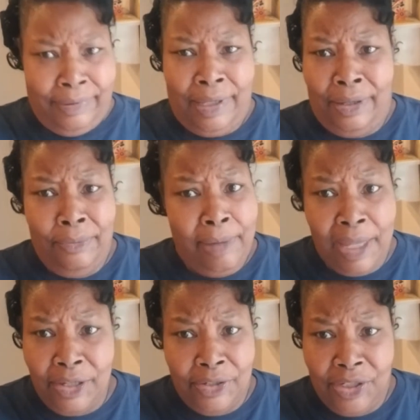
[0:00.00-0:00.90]
Oh my
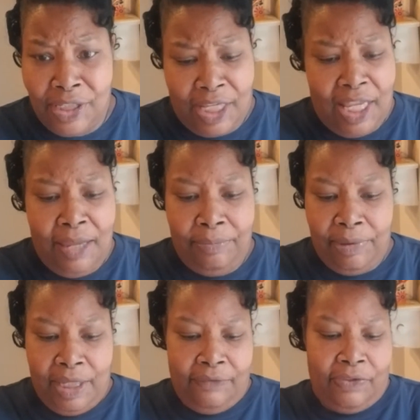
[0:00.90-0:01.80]
goodness, I can't
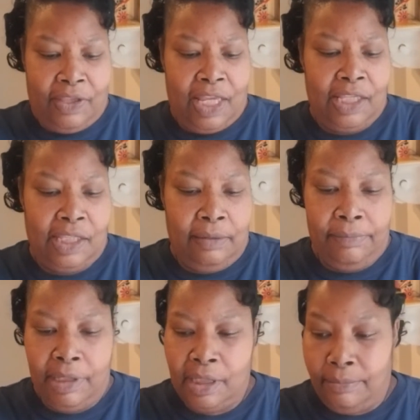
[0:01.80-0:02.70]
believe that they sent
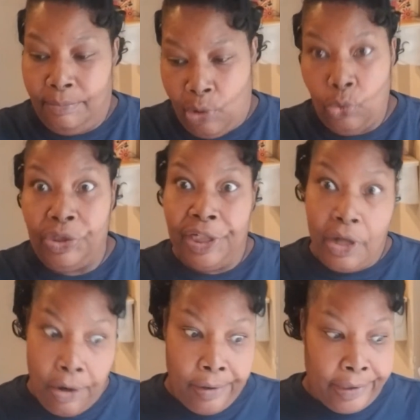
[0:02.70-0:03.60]
me some moldy
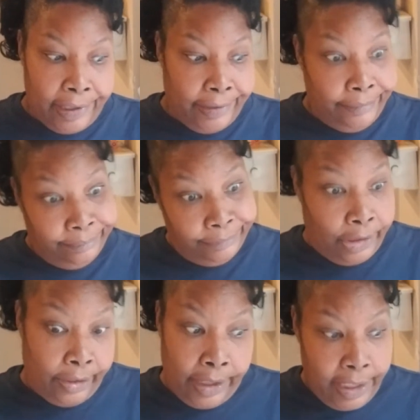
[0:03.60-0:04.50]
garlic.
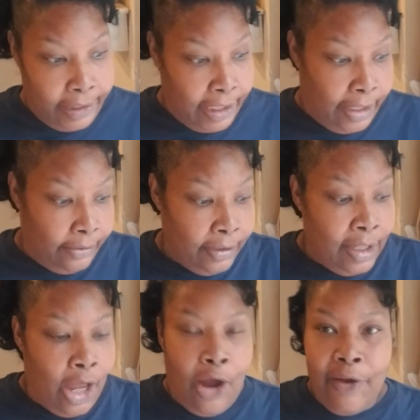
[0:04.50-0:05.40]
Alright now.
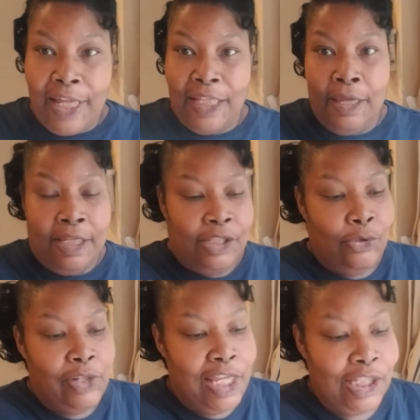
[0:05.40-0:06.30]
Alright, so
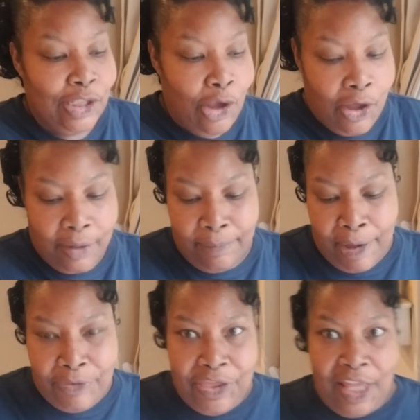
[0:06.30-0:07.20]
let's talk
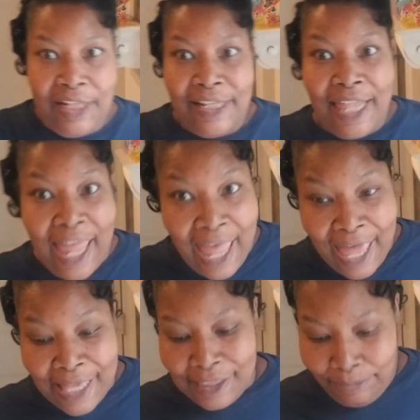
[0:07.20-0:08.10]
about the
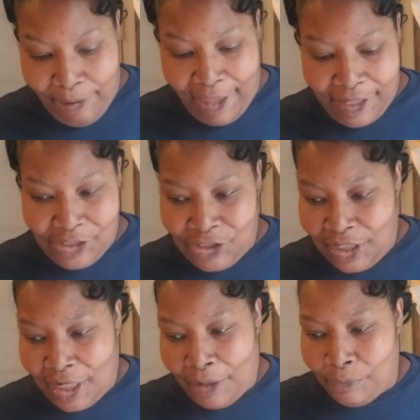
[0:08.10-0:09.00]
last package
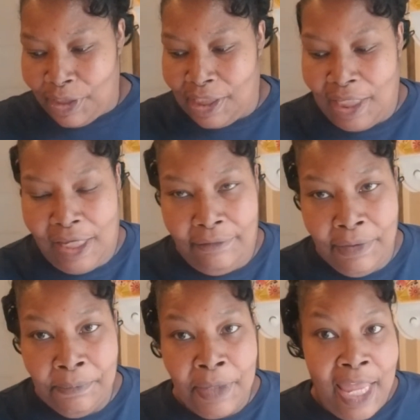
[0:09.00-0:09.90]
that I received.
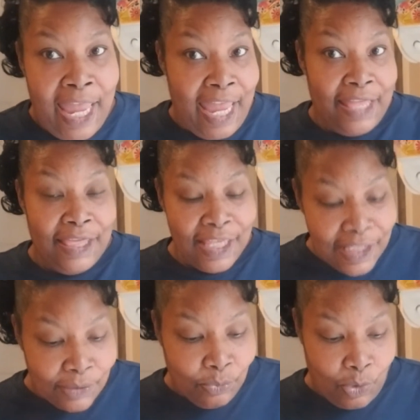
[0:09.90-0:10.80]
And
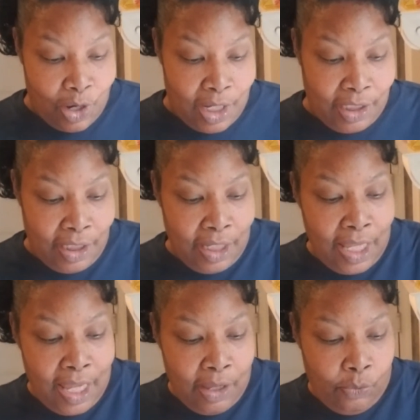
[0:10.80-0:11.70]
this one
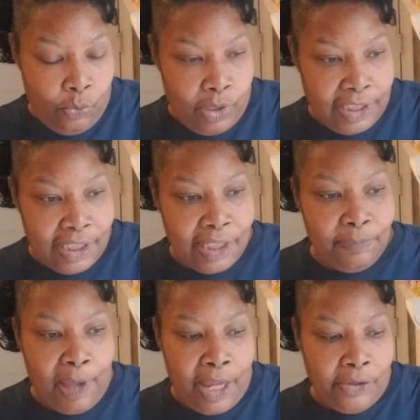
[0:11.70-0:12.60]
was
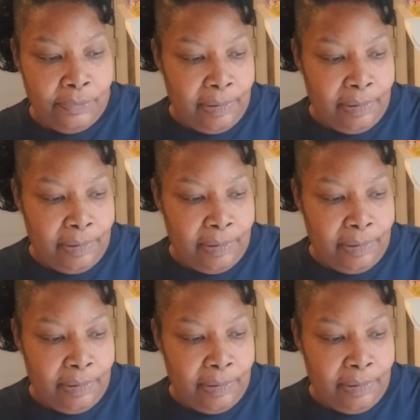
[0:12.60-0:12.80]
inspired